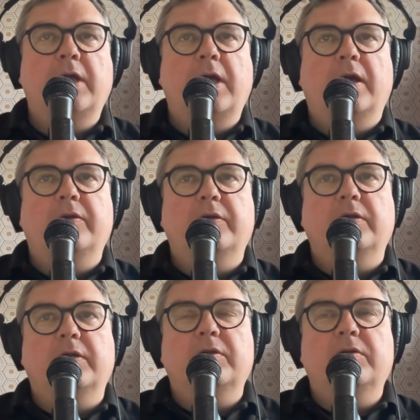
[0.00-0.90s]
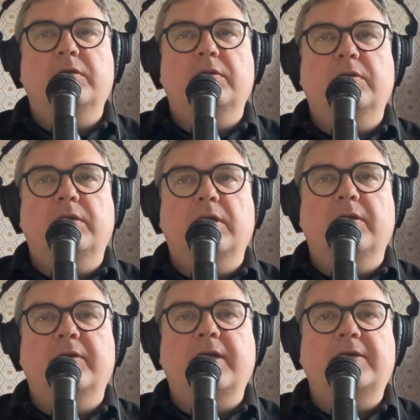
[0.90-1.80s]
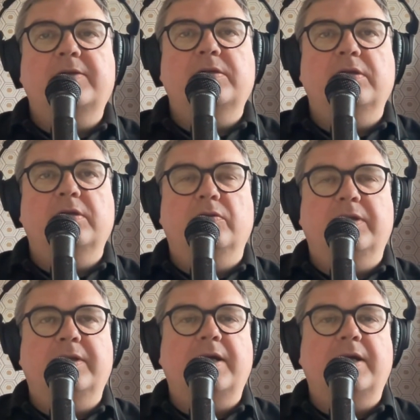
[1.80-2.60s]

And did that